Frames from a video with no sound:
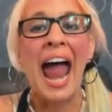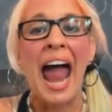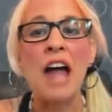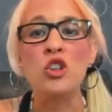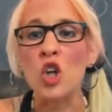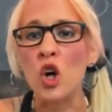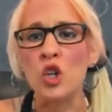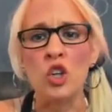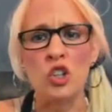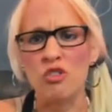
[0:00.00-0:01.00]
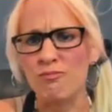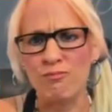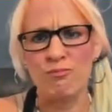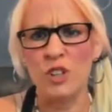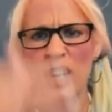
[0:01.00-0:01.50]
So you can,
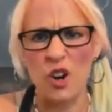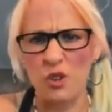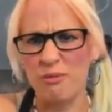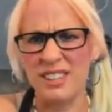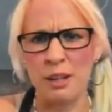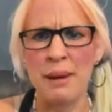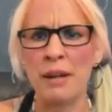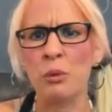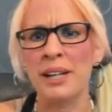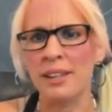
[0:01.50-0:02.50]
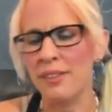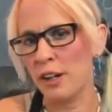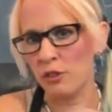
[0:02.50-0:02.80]
you know, the command will be in there